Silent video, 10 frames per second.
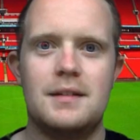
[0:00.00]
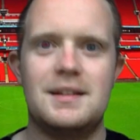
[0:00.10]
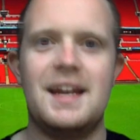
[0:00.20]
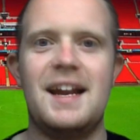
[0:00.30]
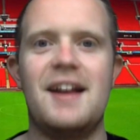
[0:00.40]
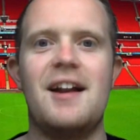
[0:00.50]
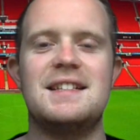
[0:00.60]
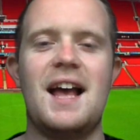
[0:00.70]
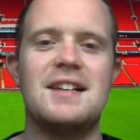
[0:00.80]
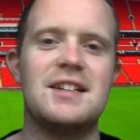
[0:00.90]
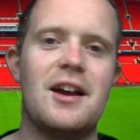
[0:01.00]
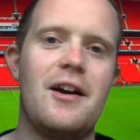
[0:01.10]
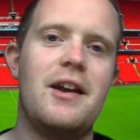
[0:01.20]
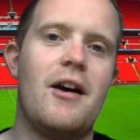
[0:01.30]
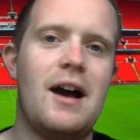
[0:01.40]
G'day guys, how's it
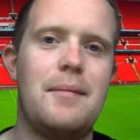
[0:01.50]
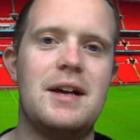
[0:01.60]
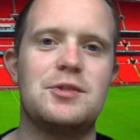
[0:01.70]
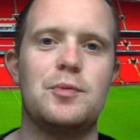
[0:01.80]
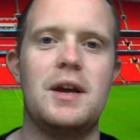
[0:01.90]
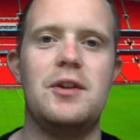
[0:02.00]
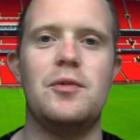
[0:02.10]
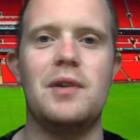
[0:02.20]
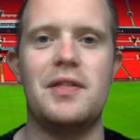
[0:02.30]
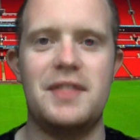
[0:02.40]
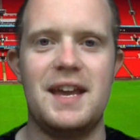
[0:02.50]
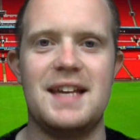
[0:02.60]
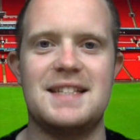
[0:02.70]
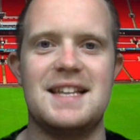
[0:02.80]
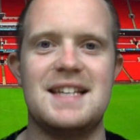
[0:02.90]
going? I'm Aza Whitnall,
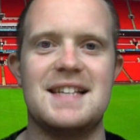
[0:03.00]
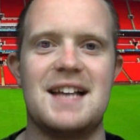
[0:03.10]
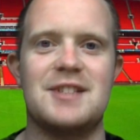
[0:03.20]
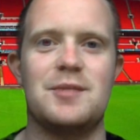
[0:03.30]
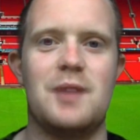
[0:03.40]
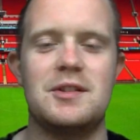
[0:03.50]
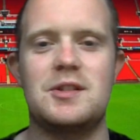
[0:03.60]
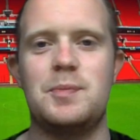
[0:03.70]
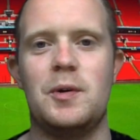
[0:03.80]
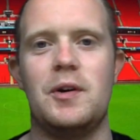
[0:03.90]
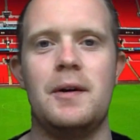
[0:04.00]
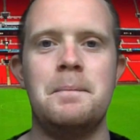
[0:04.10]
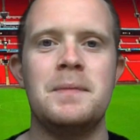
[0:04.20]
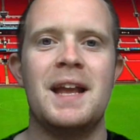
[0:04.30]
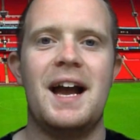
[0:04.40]
this is Aza World Sport,
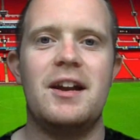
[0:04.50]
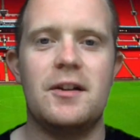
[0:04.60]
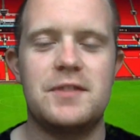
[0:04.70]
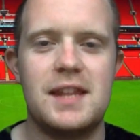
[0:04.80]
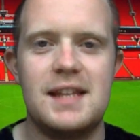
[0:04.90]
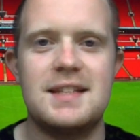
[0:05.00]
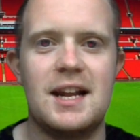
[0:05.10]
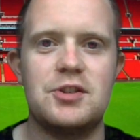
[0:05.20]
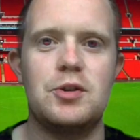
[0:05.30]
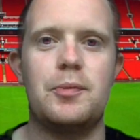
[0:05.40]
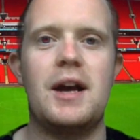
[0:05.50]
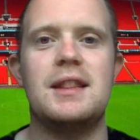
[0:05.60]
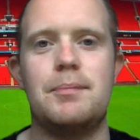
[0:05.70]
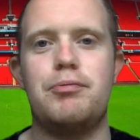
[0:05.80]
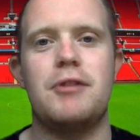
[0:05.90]
and after the international break,
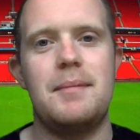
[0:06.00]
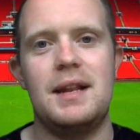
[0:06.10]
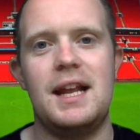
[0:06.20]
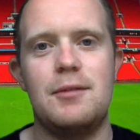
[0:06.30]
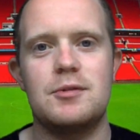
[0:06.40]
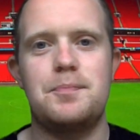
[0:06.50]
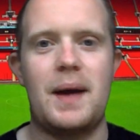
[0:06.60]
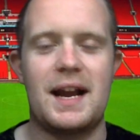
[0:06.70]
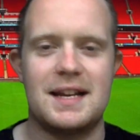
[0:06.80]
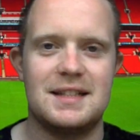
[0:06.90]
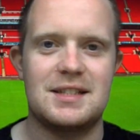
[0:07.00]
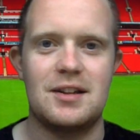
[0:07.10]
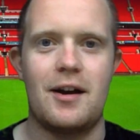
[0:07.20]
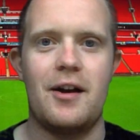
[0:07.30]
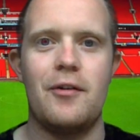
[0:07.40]
the Premier League was back in
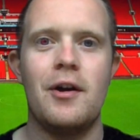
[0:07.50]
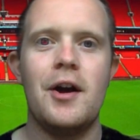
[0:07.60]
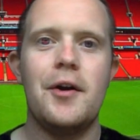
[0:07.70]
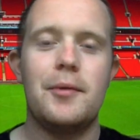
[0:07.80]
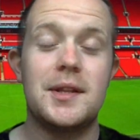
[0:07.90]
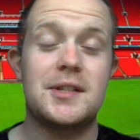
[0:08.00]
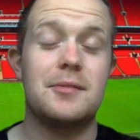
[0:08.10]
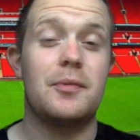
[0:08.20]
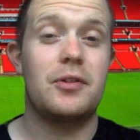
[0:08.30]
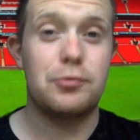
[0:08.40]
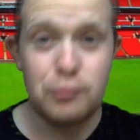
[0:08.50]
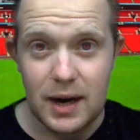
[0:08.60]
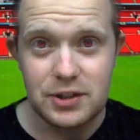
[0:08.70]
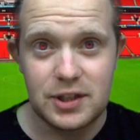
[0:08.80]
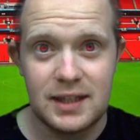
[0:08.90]
style with some
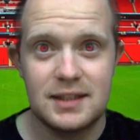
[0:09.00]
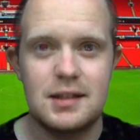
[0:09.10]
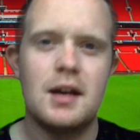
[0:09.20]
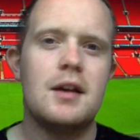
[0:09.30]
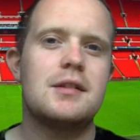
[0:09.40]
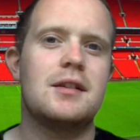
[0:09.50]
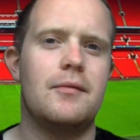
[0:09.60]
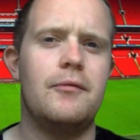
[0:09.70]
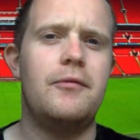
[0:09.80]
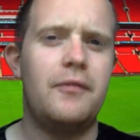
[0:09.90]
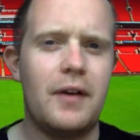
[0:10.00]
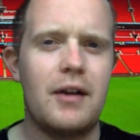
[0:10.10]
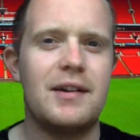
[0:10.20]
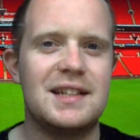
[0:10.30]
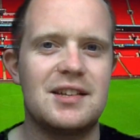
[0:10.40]
thrashings, some
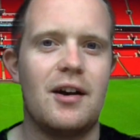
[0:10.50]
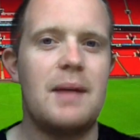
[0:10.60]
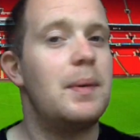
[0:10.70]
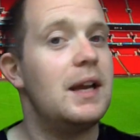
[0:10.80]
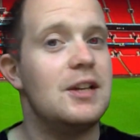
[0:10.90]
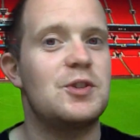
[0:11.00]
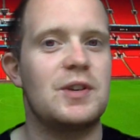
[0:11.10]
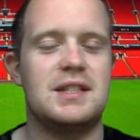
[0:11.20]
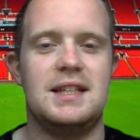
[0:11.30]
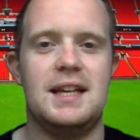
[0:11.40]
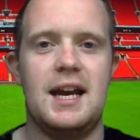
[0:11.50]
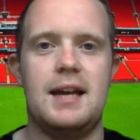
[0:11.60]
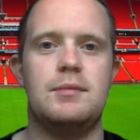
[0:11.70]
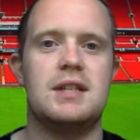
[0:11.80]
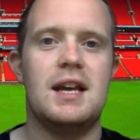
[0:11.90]
very tight but interesting
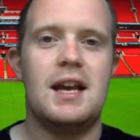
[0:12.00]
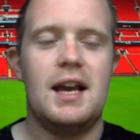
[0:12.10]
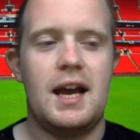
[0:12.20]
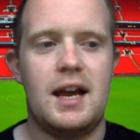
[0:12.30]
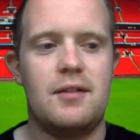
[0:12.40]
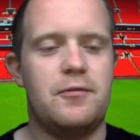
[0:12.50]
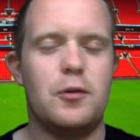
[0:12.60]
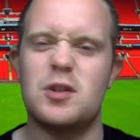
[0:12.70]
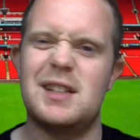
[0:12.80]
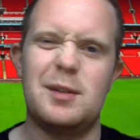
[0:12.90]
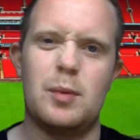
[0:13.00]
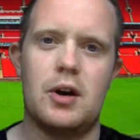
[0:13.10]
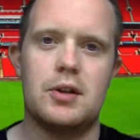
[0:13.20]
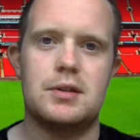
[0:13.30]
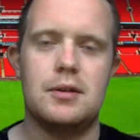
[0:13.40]
games, and unfortunately
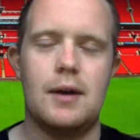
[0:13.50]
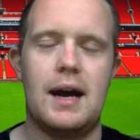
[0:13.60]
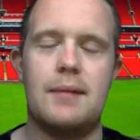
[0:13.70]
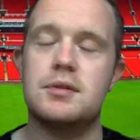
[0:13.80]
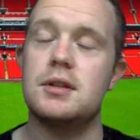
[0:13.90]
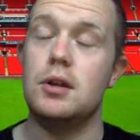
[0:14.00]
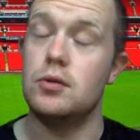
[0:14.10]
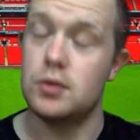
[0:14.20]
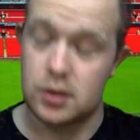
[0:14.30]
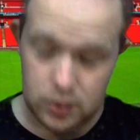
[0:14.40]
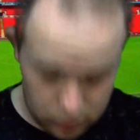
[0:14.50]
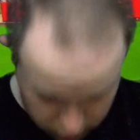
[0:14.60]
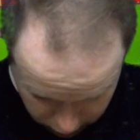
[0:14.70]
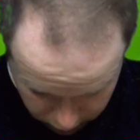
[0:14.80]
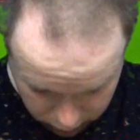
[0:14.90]
one or two absolute
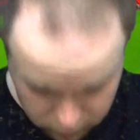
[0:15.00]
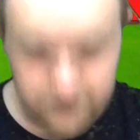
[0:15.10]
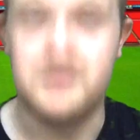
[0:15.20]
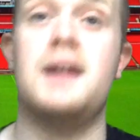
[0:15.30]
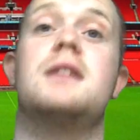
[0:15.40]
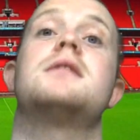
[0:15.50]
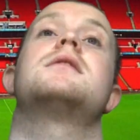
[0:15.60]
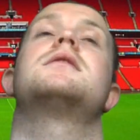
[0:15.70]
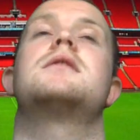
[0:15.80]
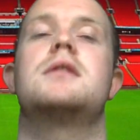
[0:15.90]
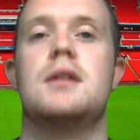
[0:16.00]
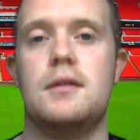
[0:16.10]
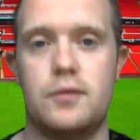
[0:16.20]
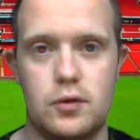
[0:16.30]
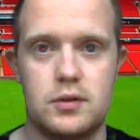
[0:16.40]
snooze fests.
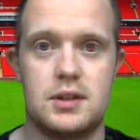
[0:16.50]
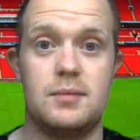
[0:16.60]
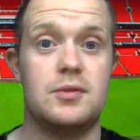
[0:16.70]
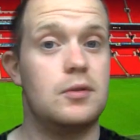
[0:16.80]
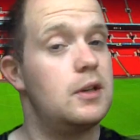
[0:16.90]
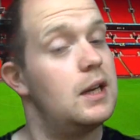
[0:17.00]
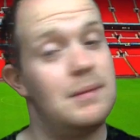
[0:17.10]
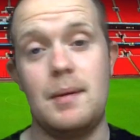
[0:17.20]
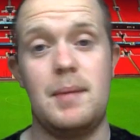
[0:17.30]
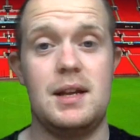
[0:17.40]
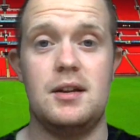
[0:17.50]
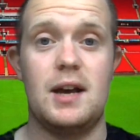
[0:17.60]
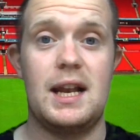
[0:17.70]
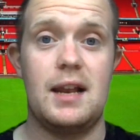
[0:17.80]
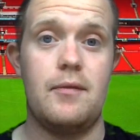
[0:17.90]
And of course I'm talking about Man
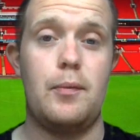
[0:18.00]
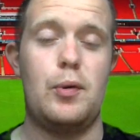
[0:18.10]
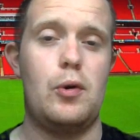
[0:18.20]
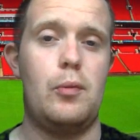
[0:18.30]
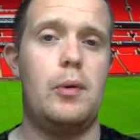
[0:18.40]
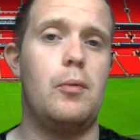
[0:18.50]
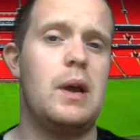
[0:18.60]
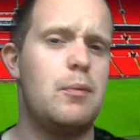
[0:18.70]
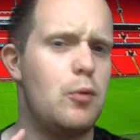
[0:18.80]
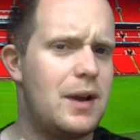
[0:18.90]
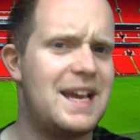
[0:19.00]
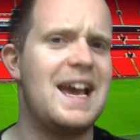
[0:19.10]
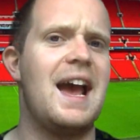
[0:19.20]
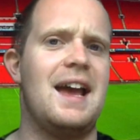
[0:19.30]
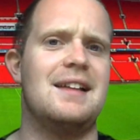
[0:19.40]
United Liverpool, but we will
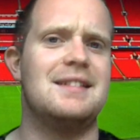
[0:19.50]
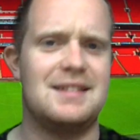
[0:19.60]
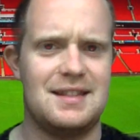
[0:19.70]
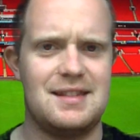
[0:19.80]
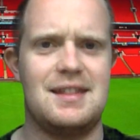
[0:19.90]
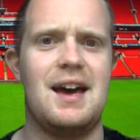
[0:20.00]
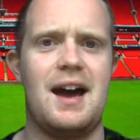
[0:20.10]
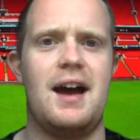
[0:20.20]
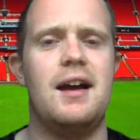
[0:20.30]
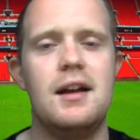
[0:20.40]
get to that.